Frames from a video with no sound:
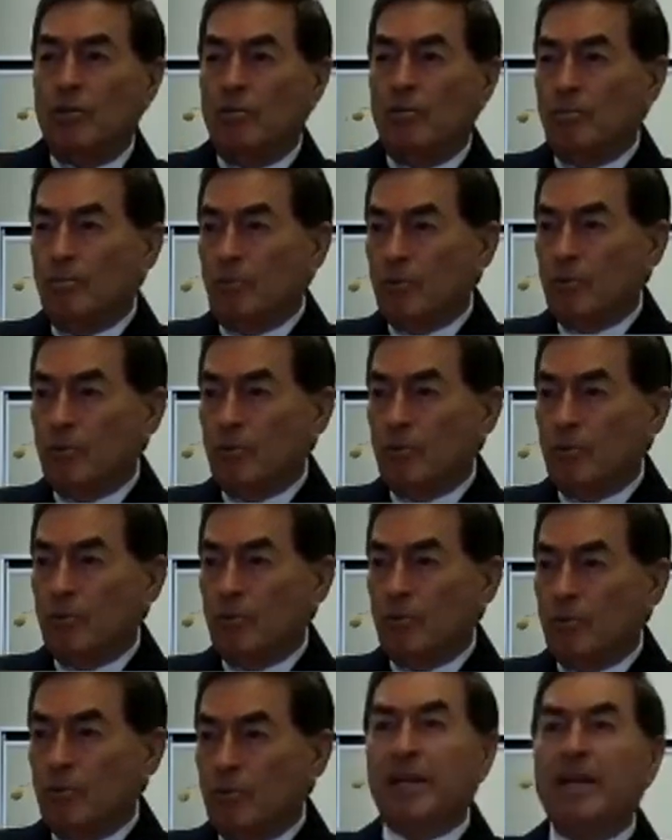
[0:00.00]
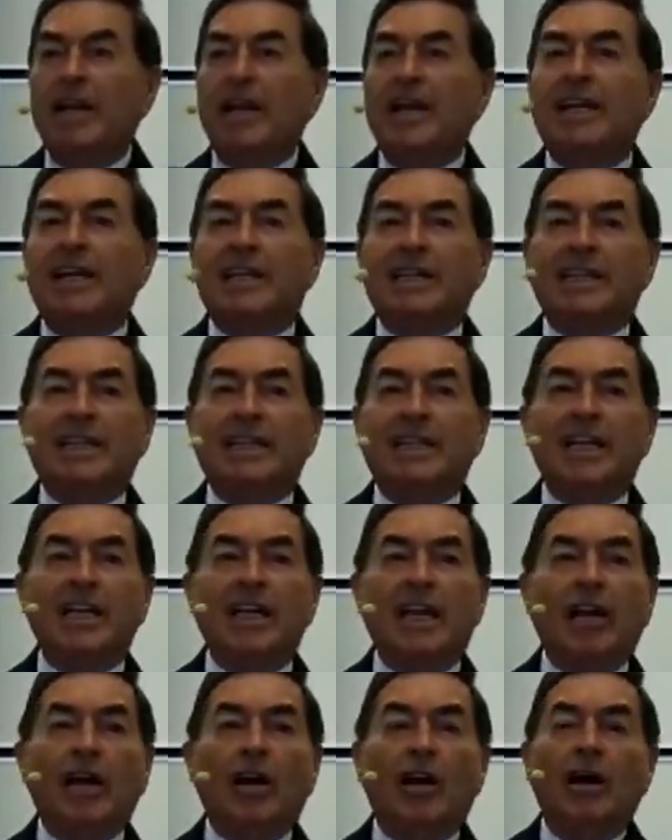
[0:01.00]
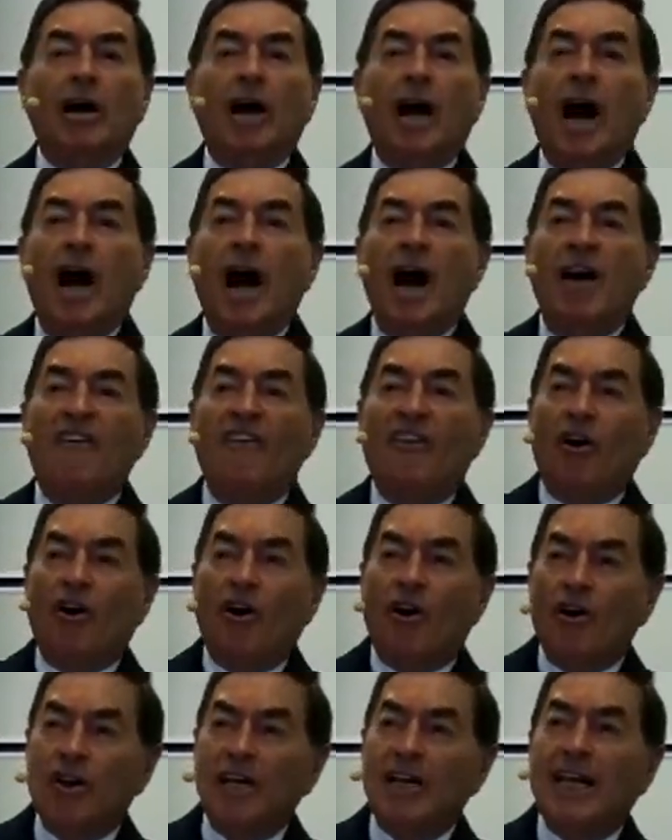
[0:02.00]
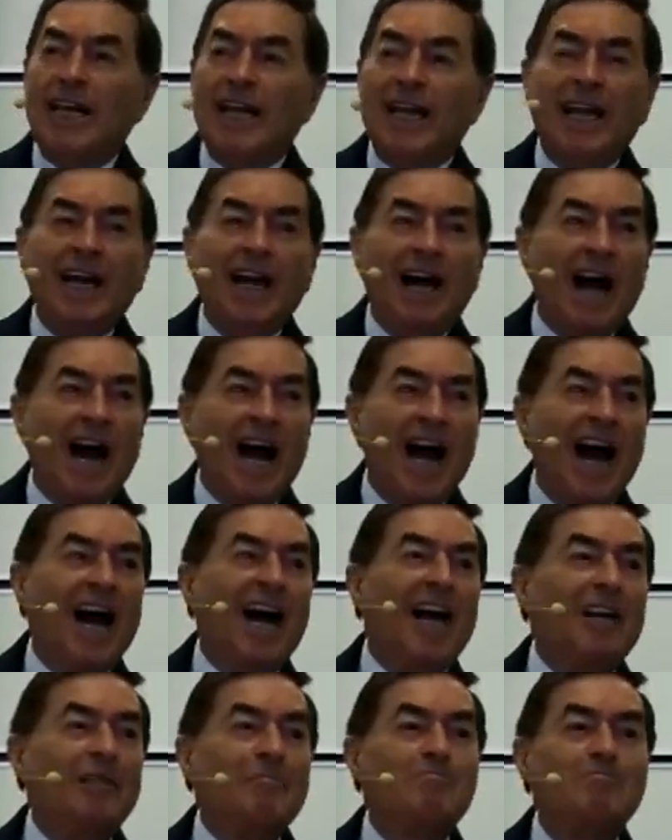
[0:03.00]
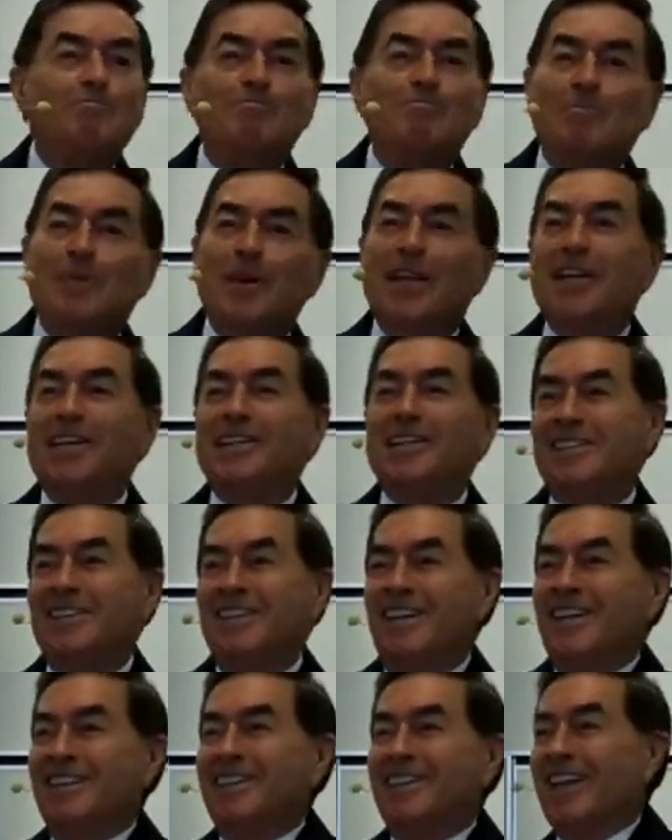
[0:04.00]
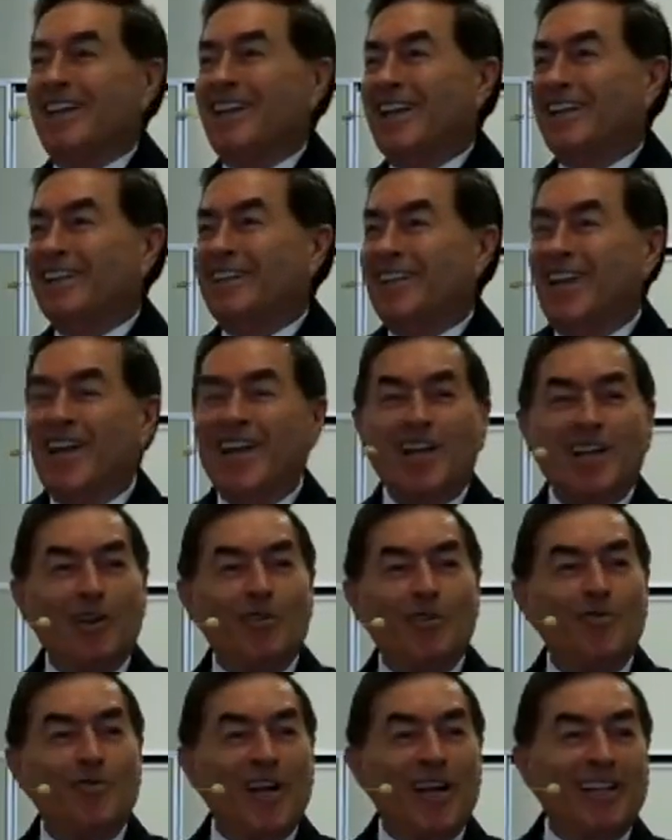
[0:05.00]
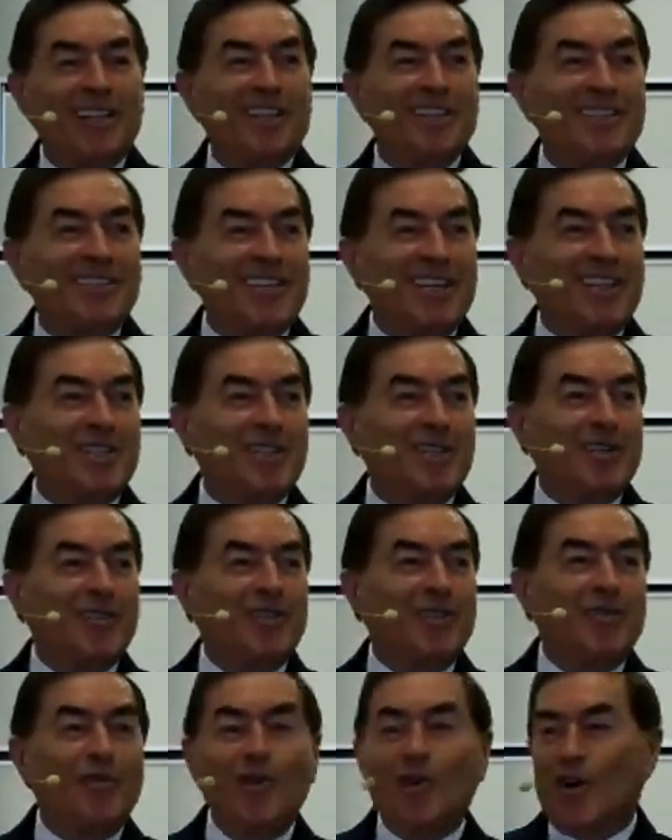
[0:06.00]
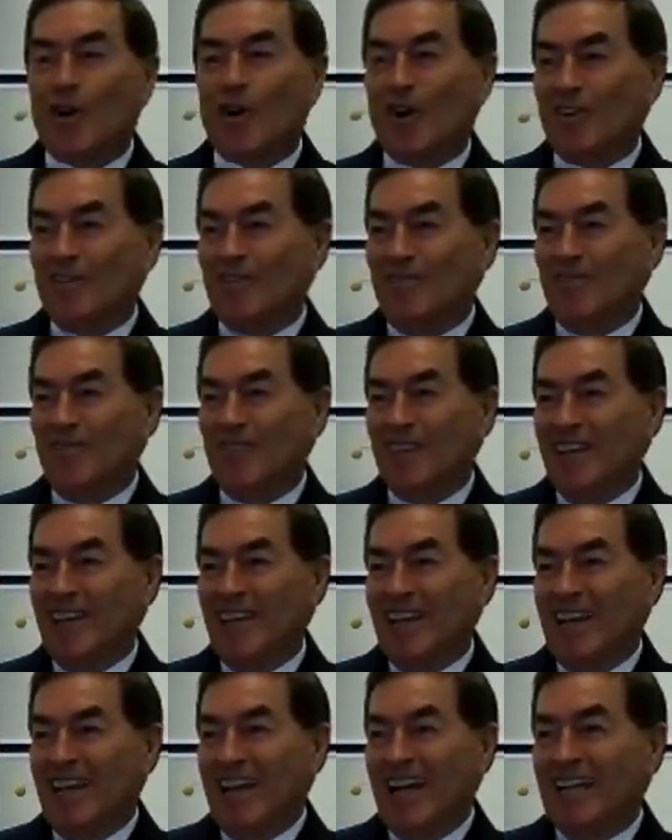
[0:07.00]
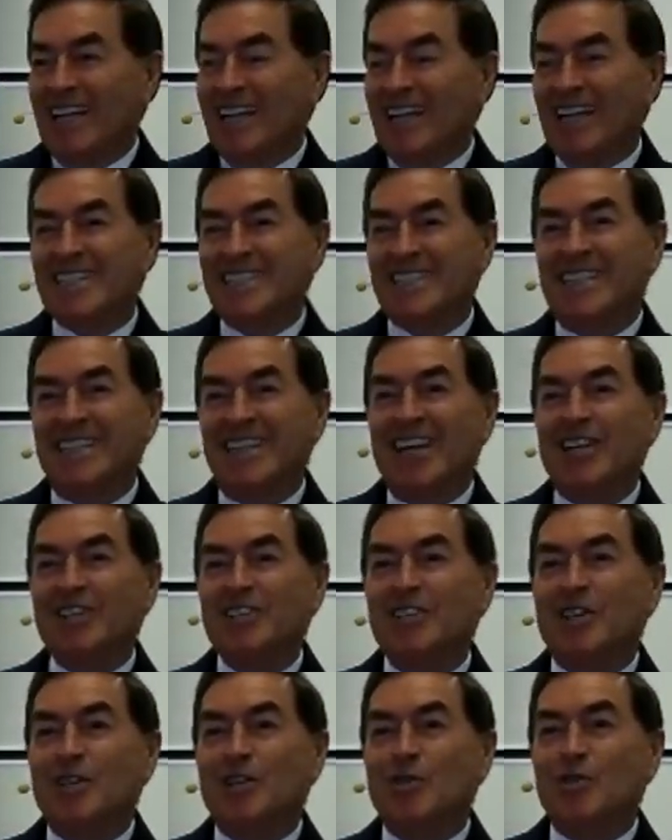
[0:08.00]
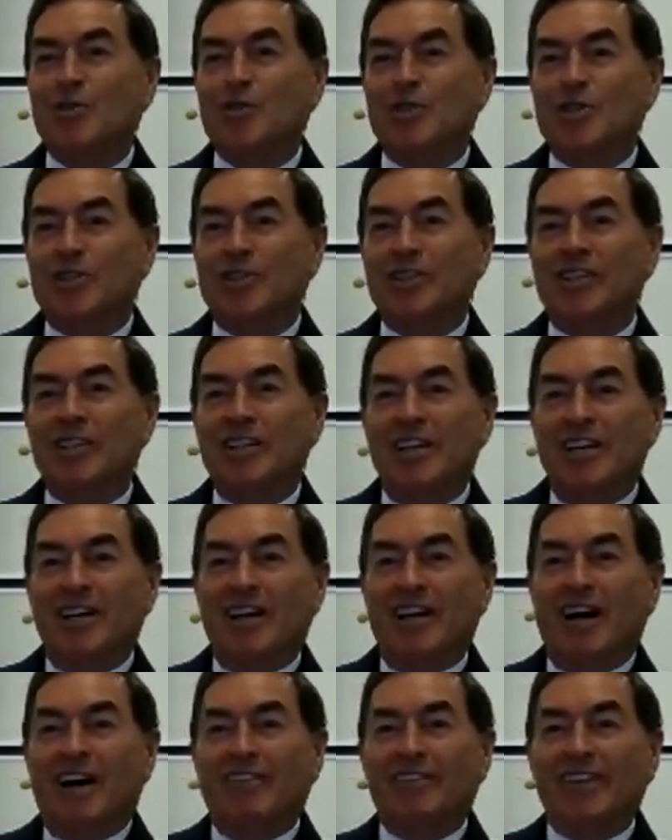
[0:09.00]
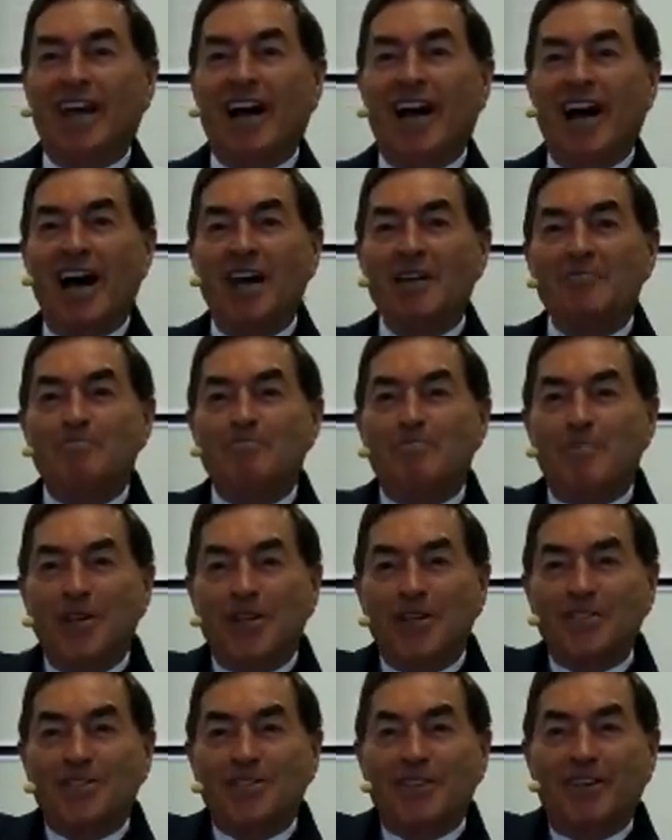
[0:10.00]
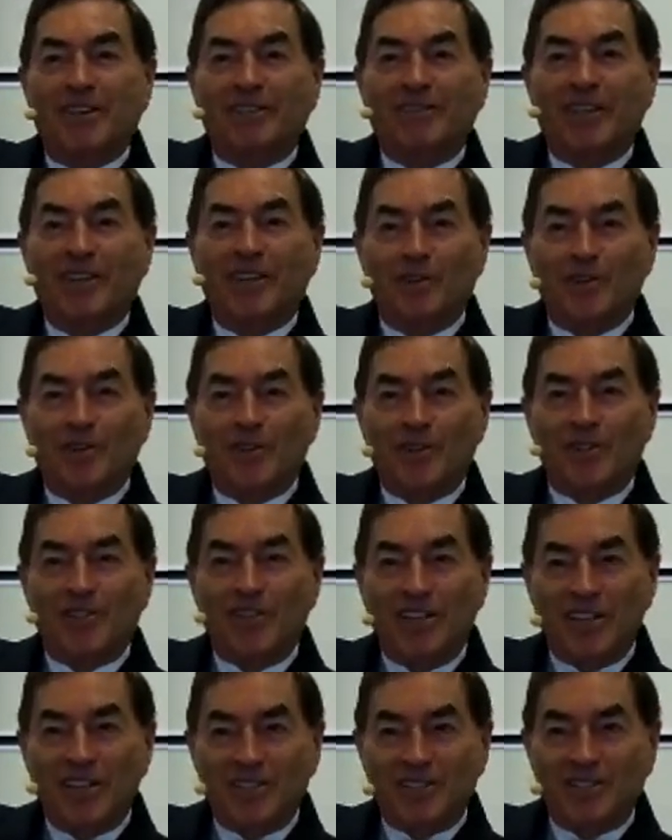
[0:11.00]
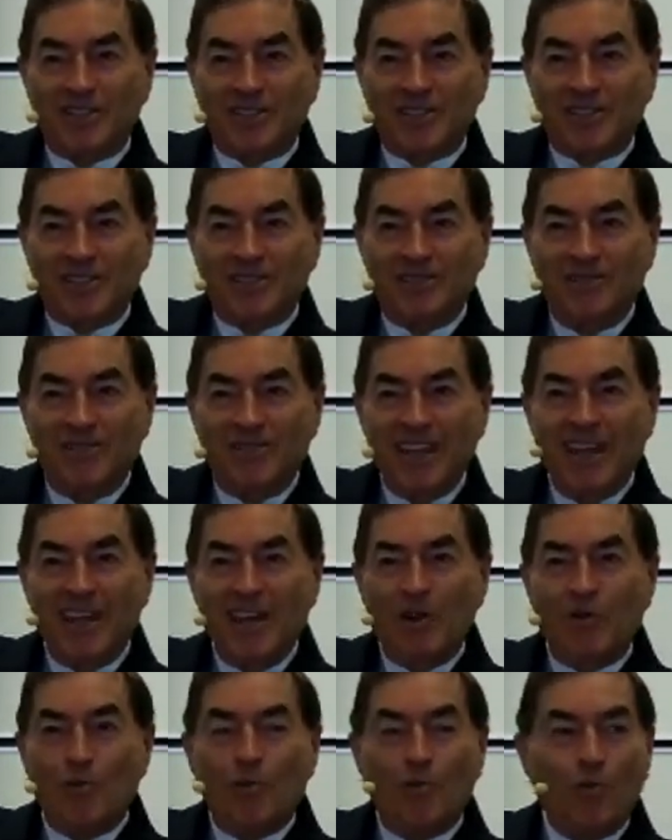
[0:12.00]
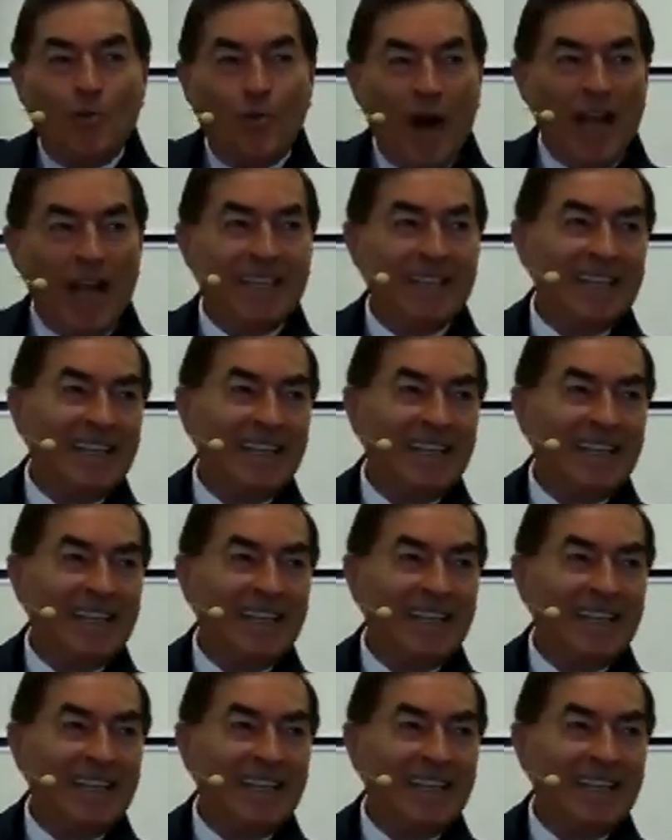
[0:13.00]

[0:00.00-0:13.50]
showing the only high priest that can take away the sins of the world and is the institution of the high priest of the Lord Jesus. When